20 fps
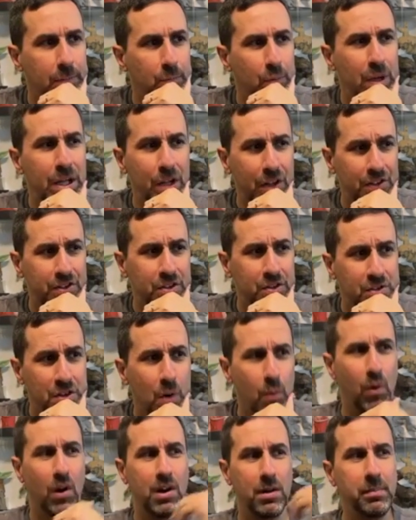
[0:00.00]
We also
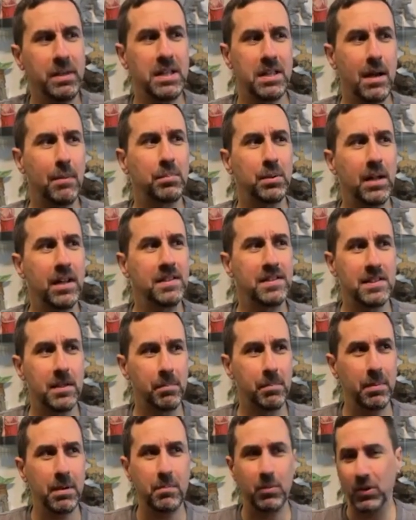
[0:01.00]
don't want to be that place
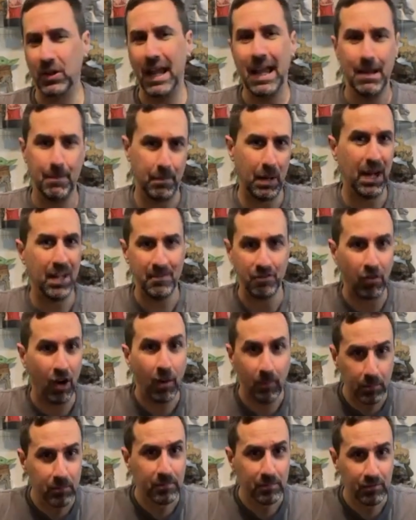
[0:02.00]
that people can't buy
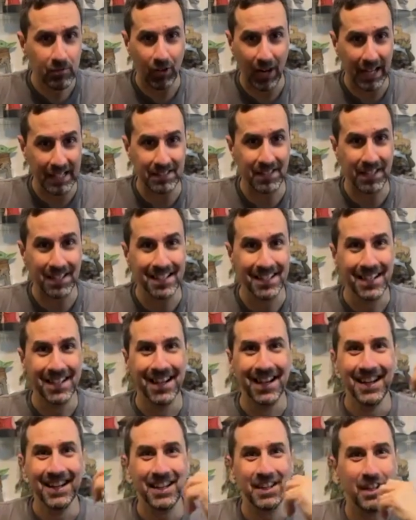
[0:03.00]
from, frankly.
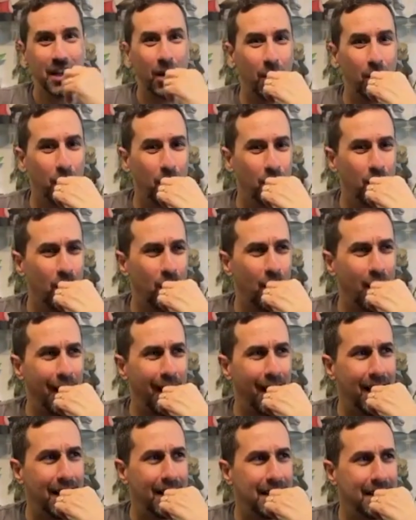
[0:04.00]
You know,
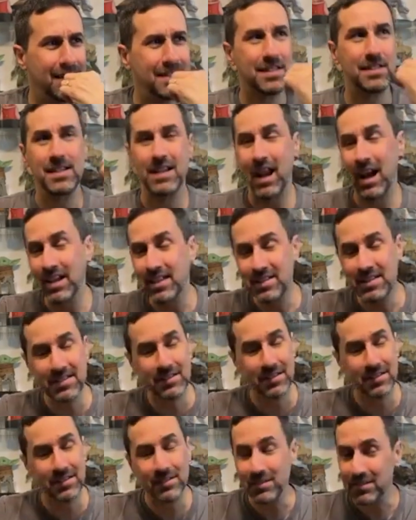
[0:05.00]
it's nice
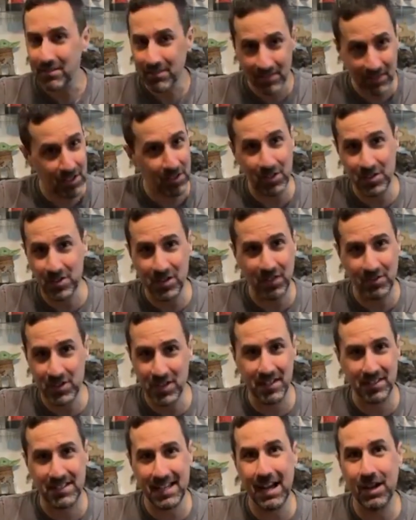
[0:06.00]
that our stuff
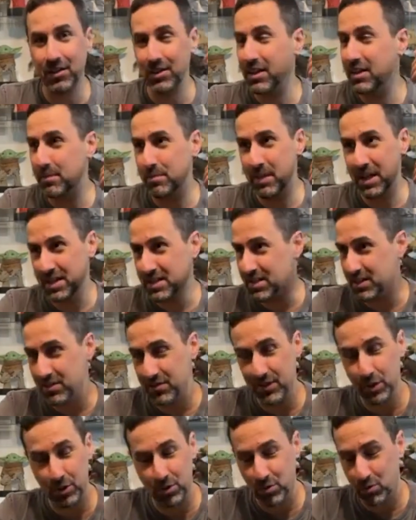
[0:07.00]
sells out. It makes us
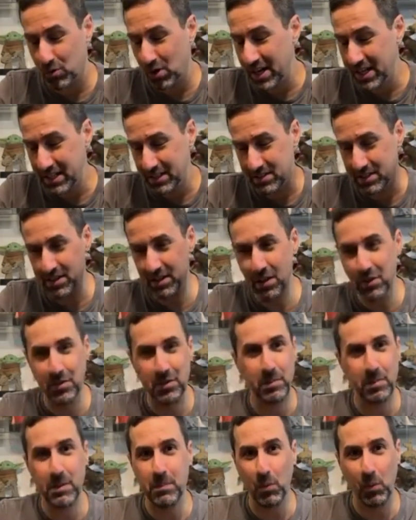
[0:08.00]
feel great to know
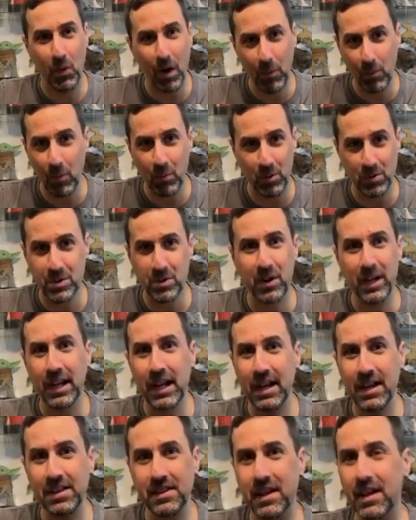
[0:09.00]
that people want what we're
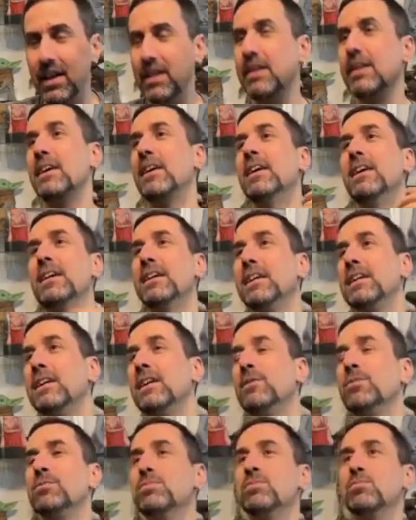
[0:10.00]
doing, and that, you
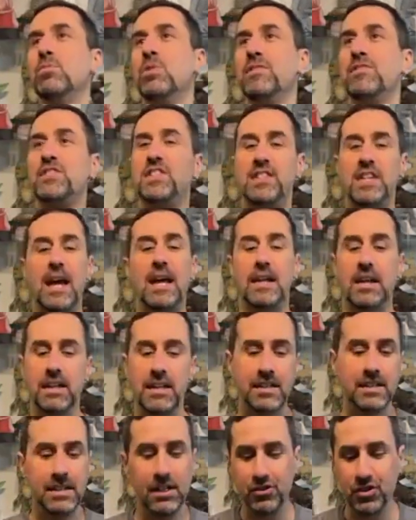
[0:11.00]
know, we've set an
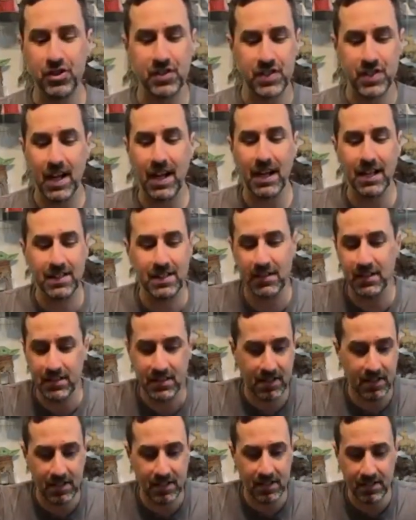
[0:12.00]
edition size
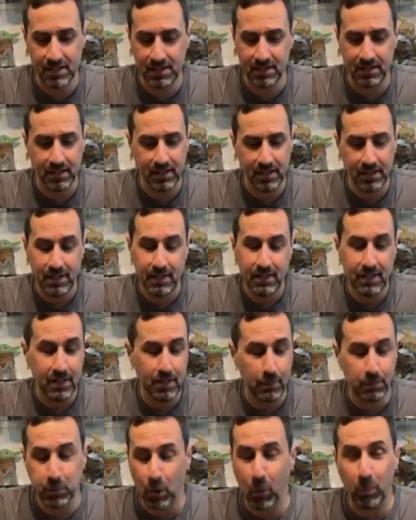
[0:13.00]
that's
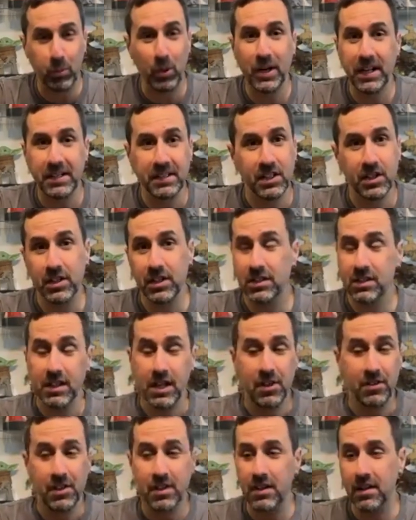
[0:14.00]
appropriate and good.
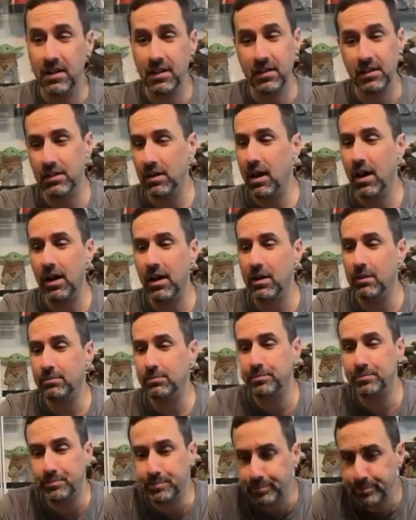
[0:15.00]
The
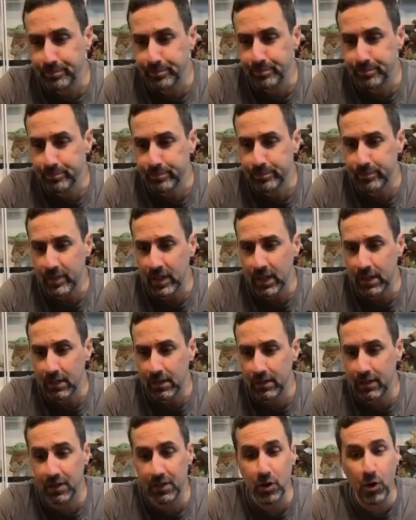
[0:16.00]

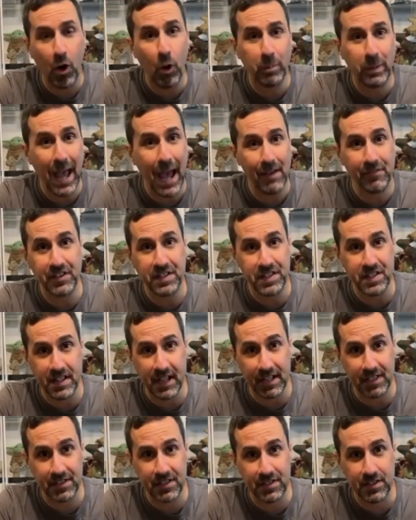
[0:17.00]
New Hope Caffey
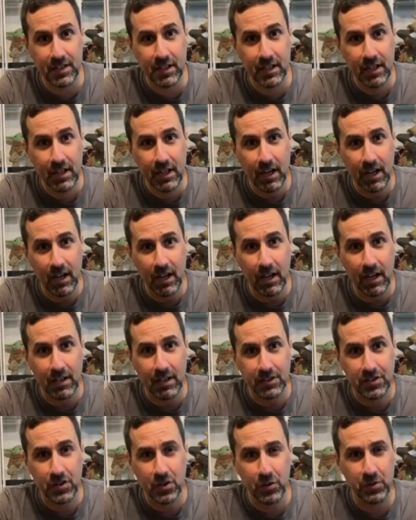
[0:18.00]
sticks
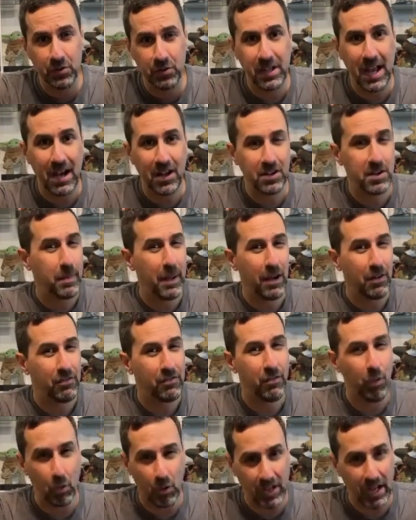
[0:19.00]
sold out in about
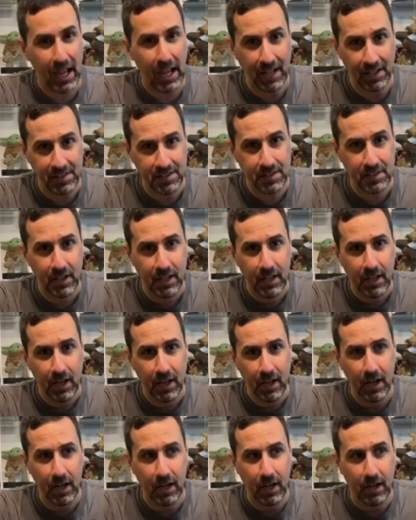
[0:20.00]
4 days.
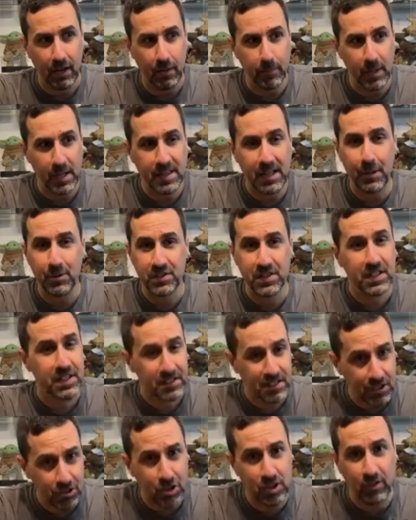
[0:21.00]
And that was an
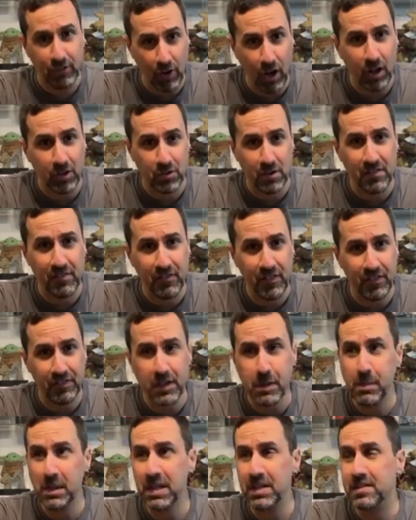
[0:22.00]
edition of
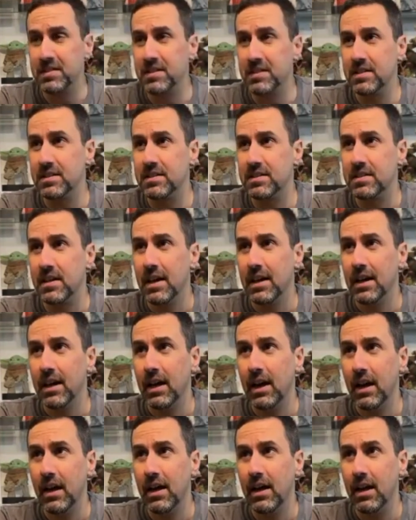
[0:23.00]
150 pieces.
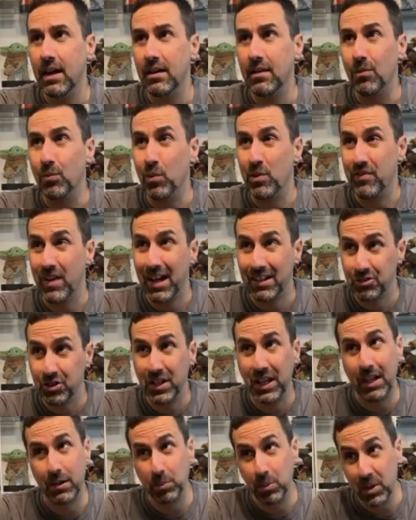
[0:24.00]
And we've
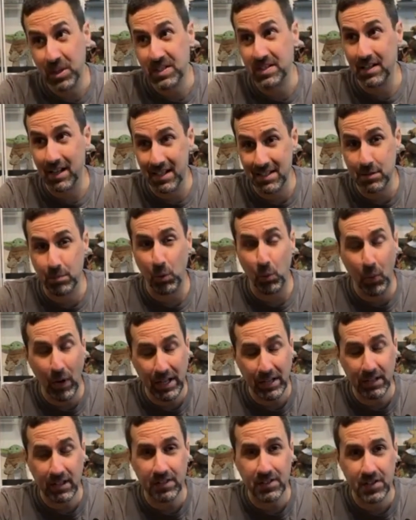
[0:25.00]
actually got a pretty sizable
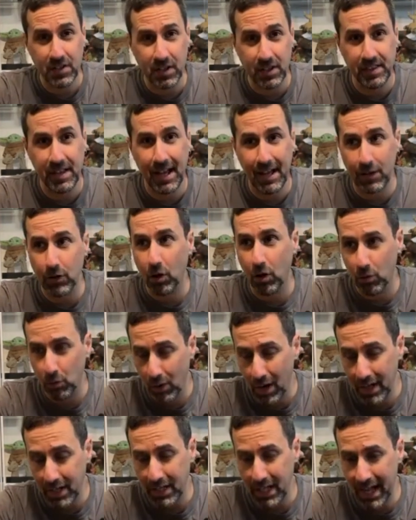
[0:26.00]
wait list on that
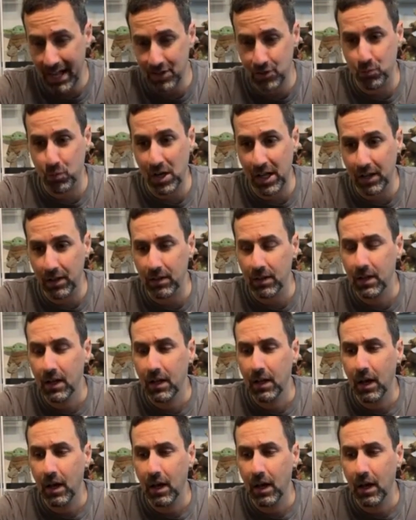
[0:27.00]
already as well.